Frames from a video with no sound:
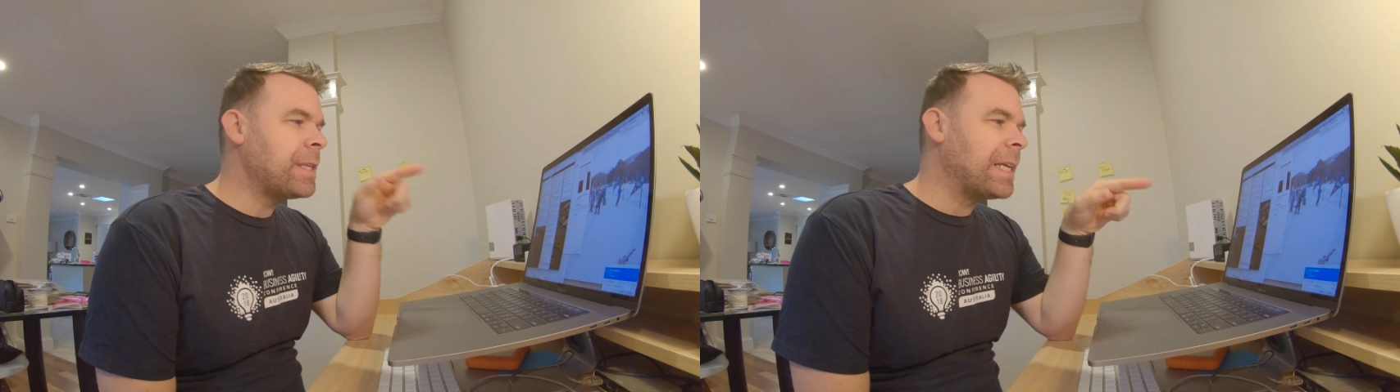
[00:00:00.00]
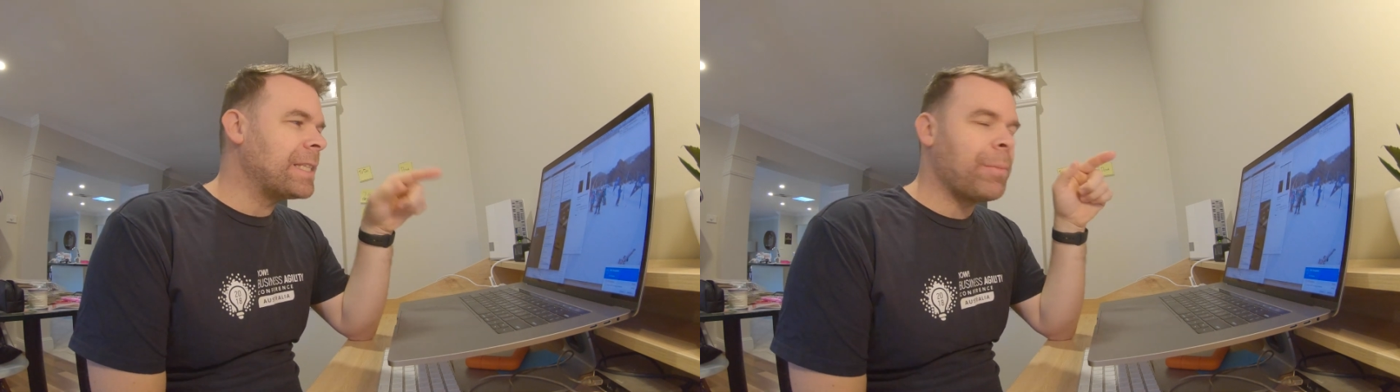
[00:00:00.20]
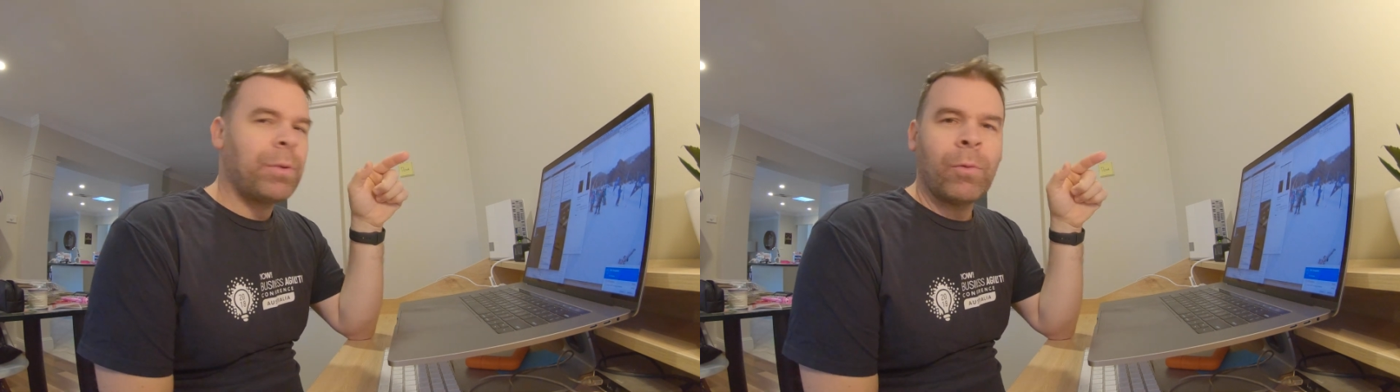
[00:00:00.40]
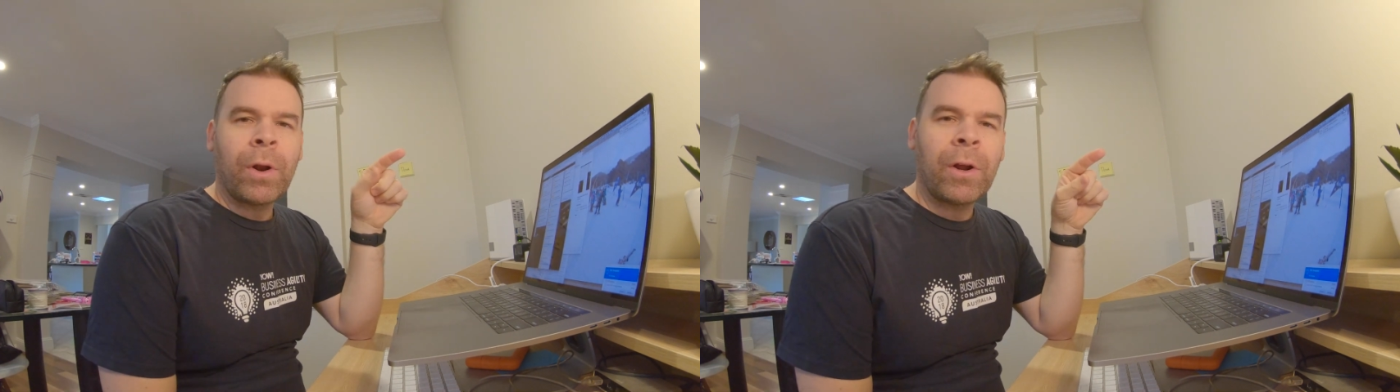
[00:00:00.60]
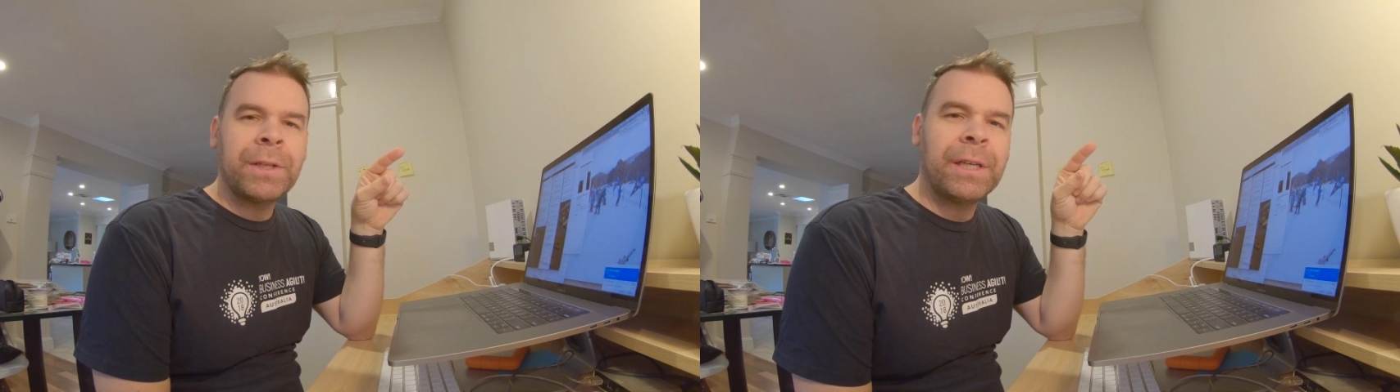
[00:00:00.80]
an example of
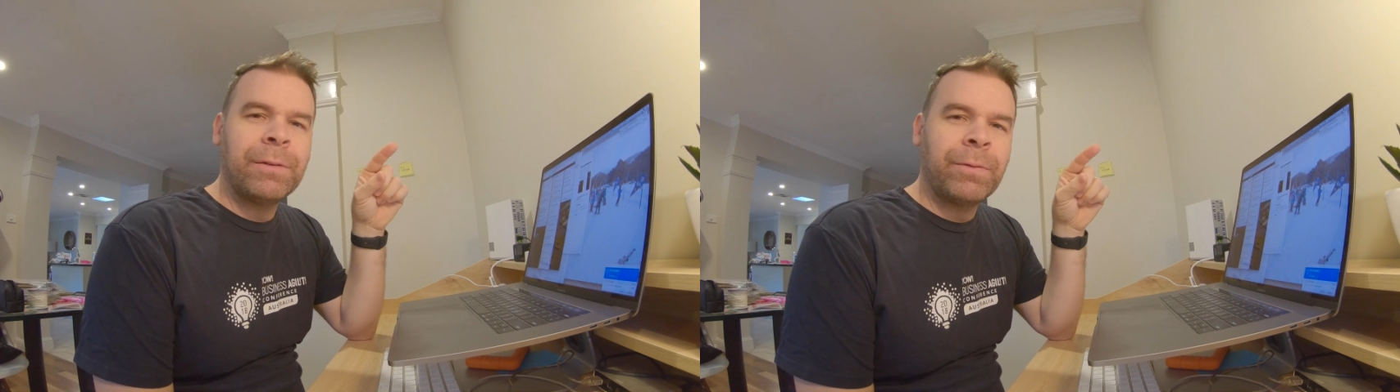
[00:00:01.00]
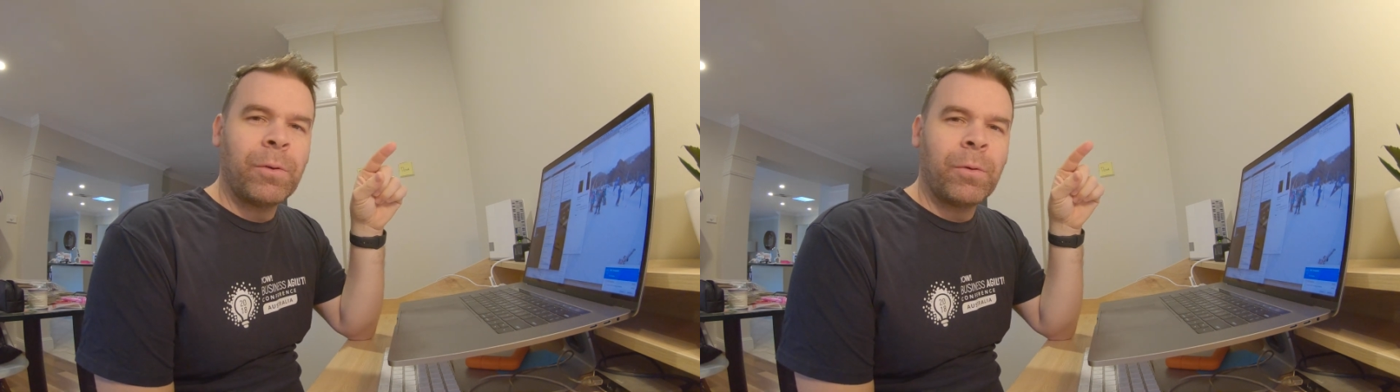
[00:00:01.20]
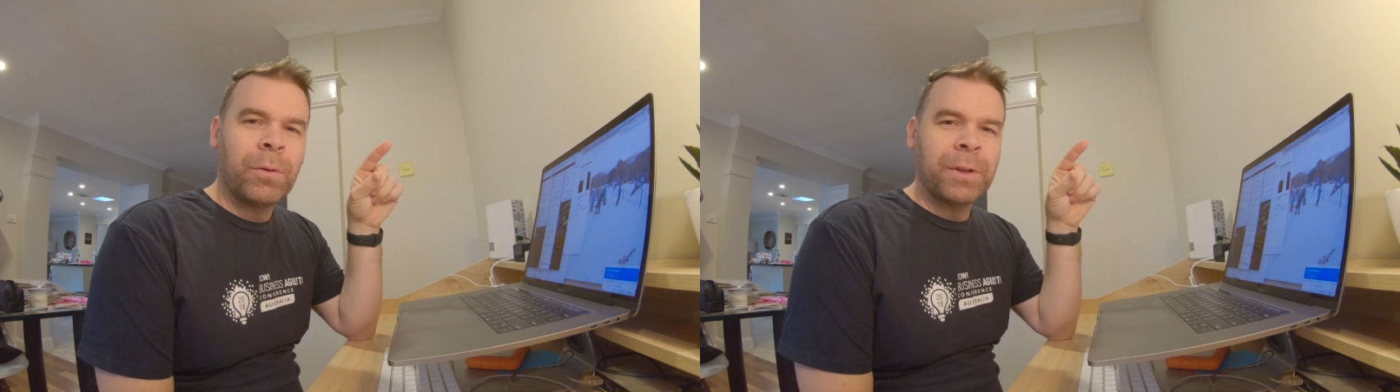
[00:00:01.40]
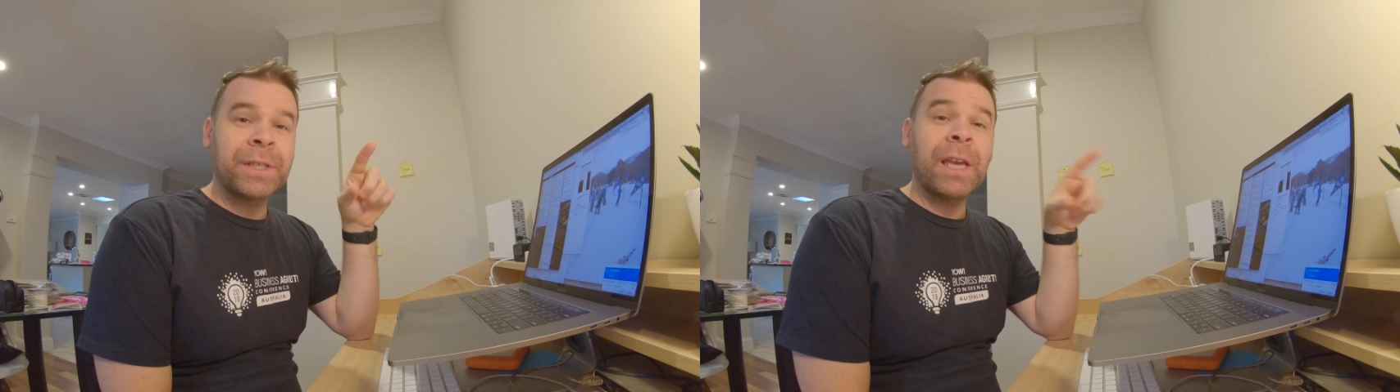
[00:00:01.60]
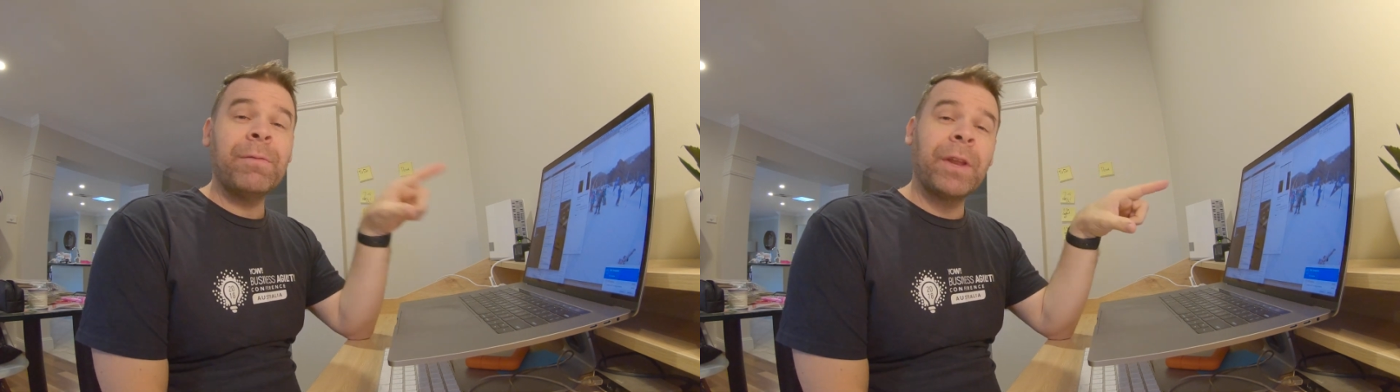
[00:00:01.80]
one I did for the
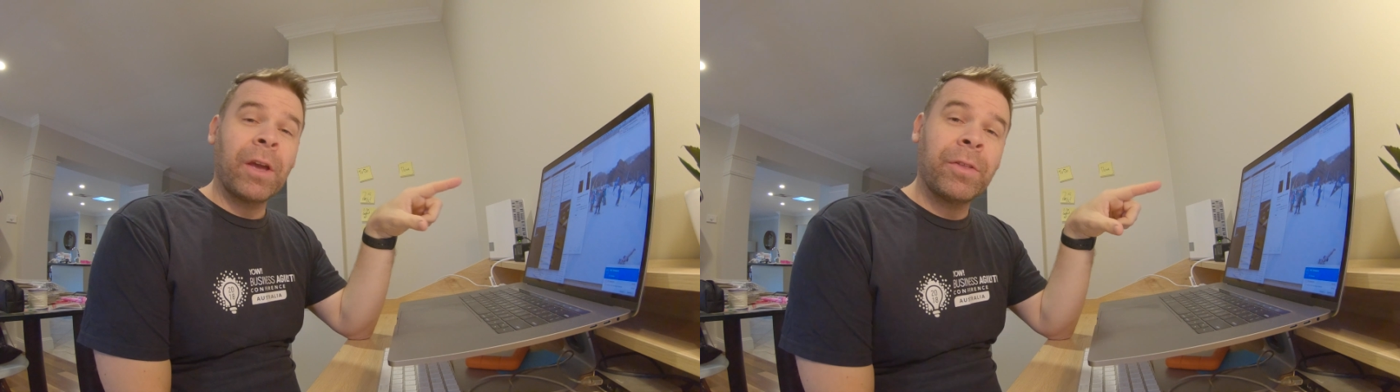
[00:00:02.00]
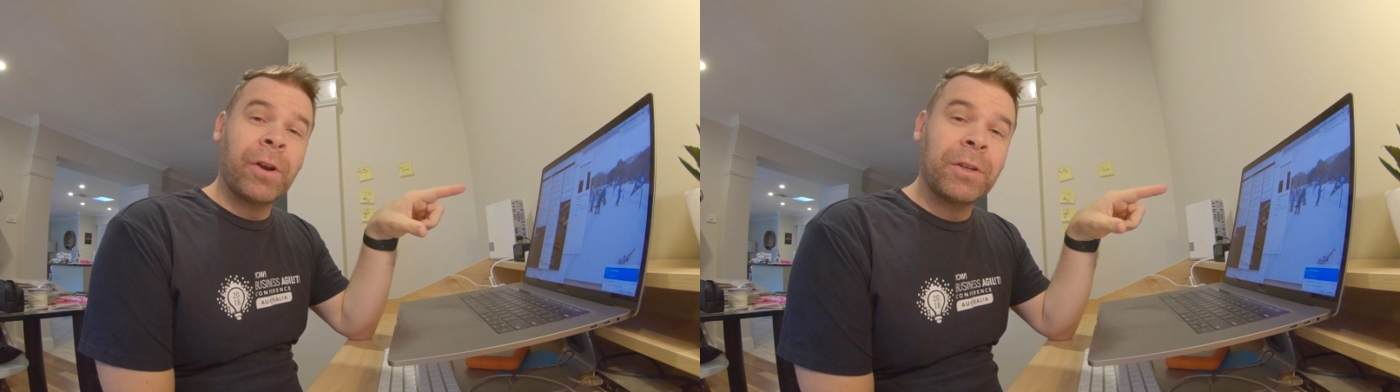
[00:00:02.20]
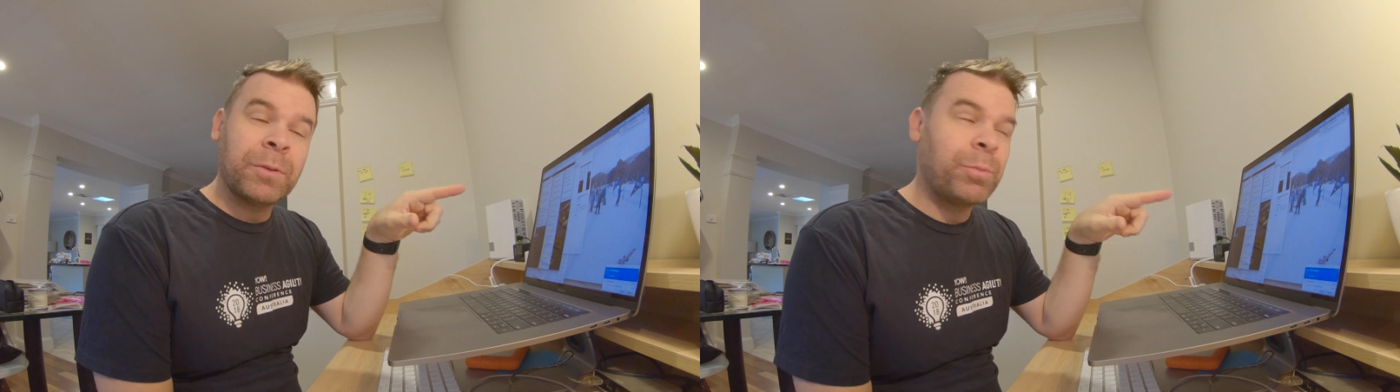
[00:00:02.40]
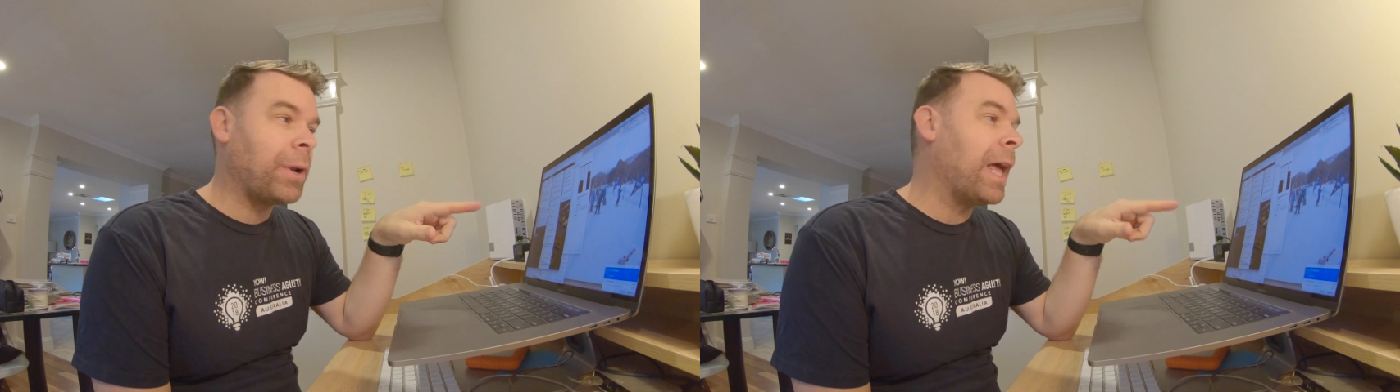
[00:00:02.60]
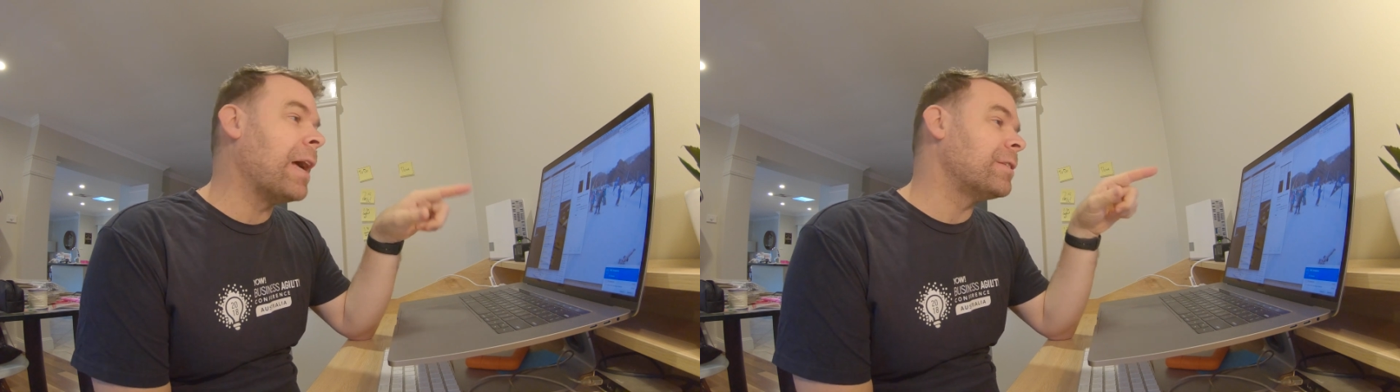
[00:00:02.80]
ski video that I just
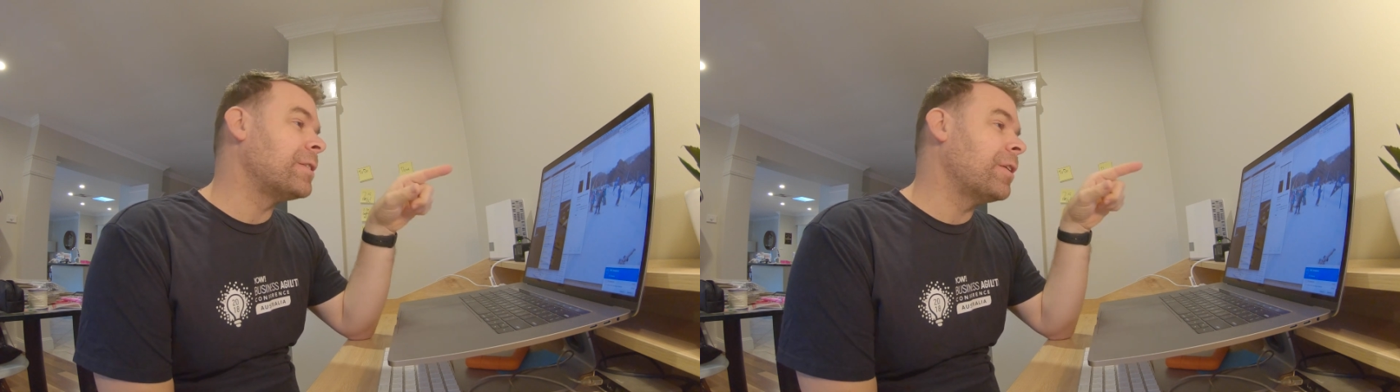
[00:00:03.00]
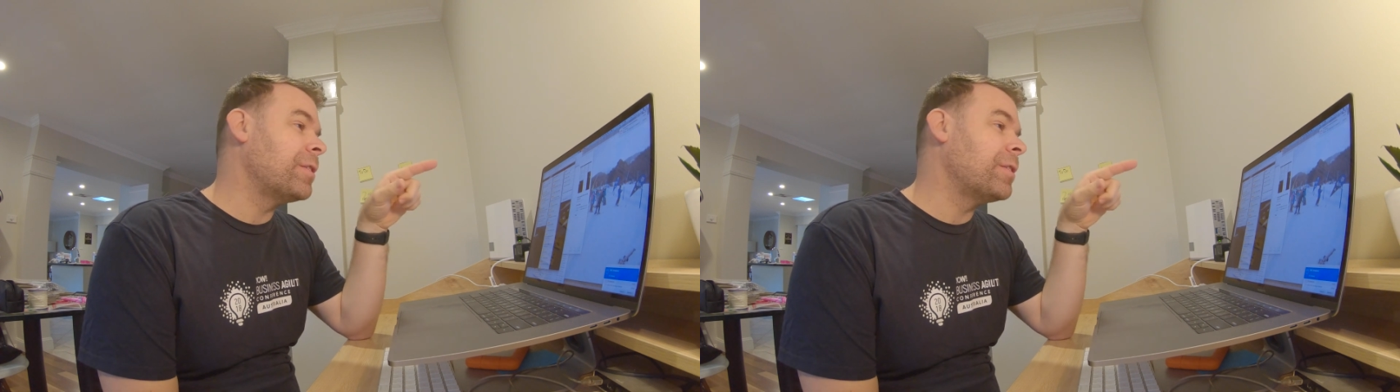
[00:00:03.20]
put out. So there's